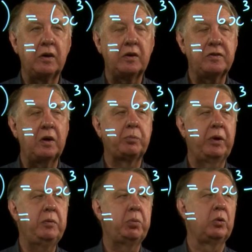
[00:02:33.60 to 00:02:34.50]
some
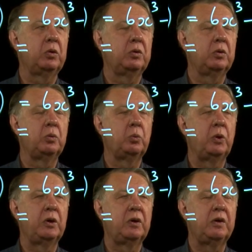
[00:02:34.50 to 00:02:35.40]
people
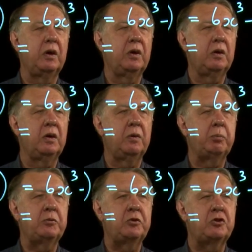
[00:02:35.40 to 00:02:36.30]
will
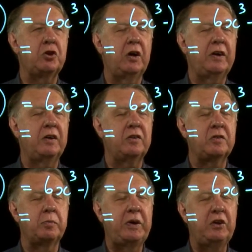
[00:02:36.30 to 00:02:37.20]
try
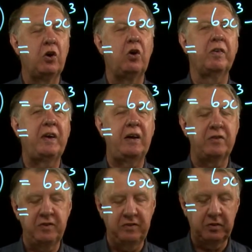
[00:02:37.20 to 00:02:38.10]
to be not that
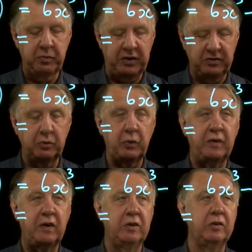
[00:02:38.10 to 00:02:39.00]
systematic when
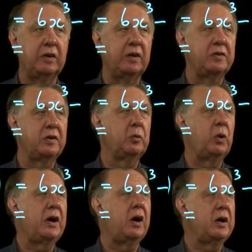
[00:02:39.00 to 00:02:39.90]
they're doing this. The
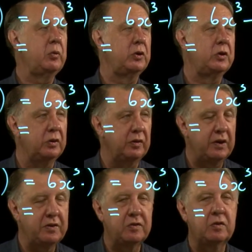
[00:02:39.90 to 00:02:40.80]
way I would do
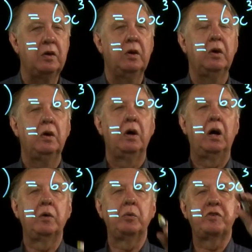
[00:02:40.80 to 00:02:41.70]
this,
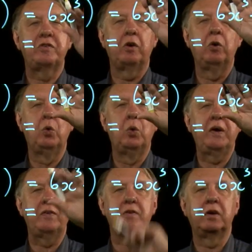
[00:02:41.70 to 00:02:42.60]
I would
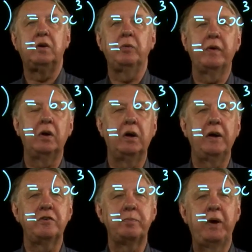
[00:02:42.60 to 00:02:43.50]
always start with the
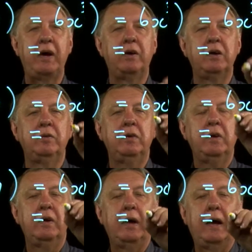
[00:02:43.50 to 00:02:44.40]
highest power,
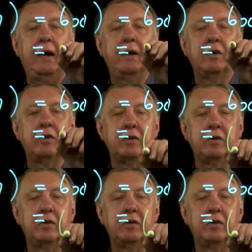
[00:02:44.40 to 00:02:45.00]
and